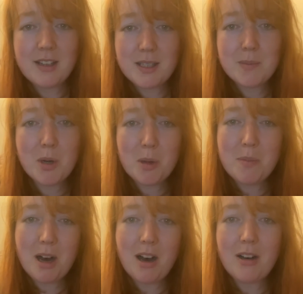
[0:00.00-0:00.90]
a small
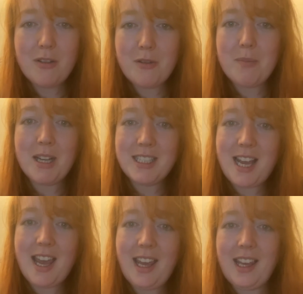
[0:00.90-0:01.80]
part of my
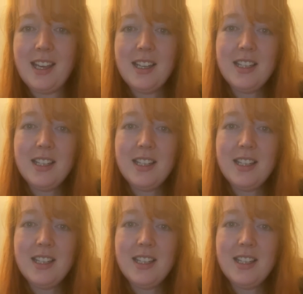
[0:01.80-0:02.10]
day